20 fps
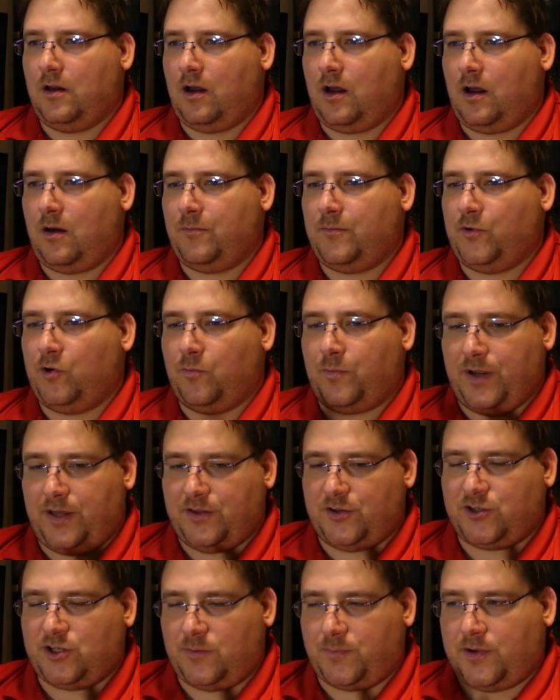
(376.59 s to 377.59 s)
Um, you'll pay
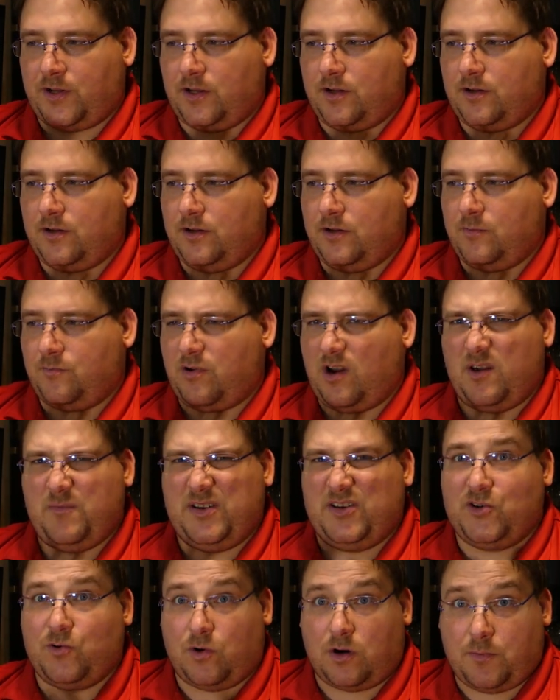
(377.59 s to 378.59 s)
the shipping, probably
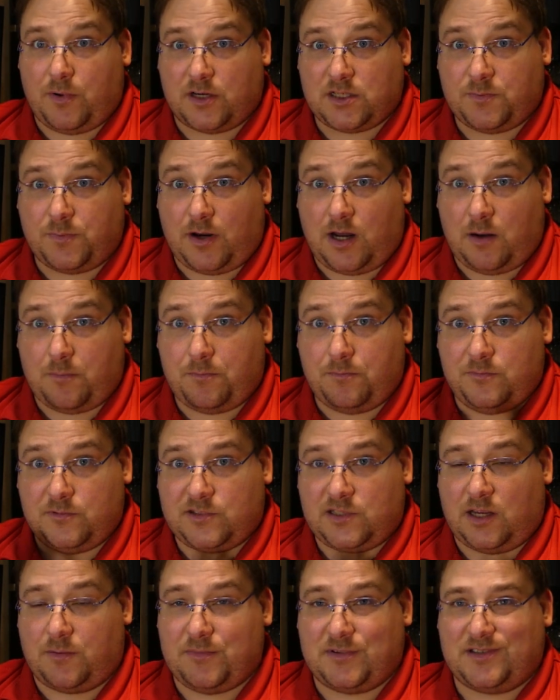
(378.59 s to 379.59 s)
be 200 bucks a pop,
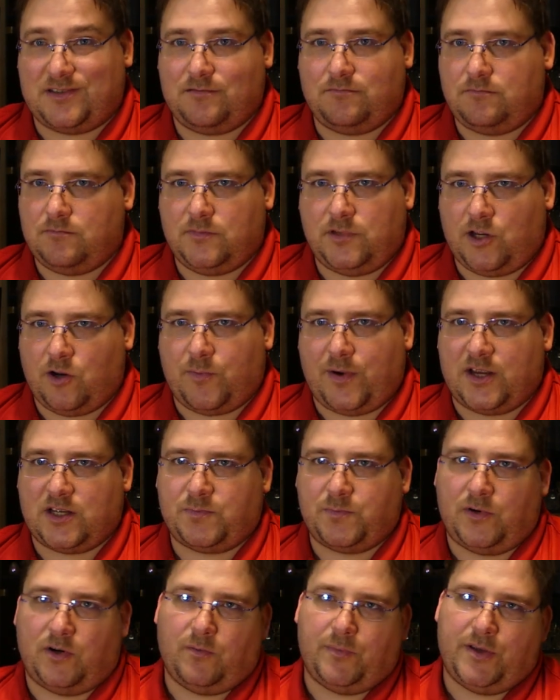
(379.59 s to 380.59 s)
same as
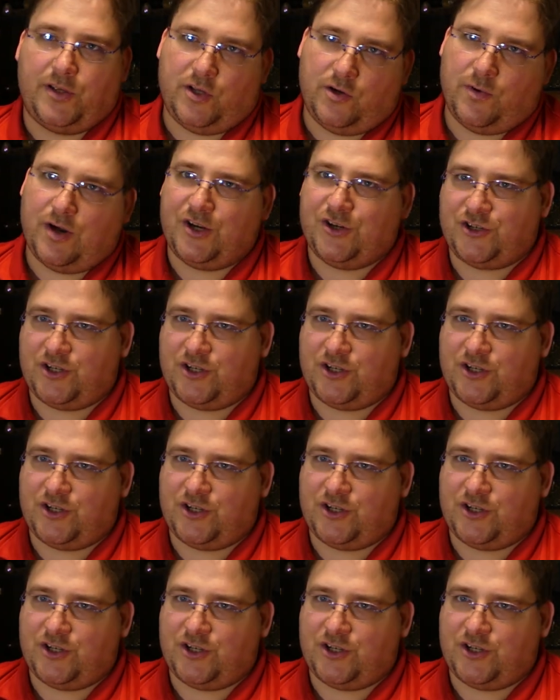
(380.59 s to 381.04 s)
GearBest, but it'd be U.S.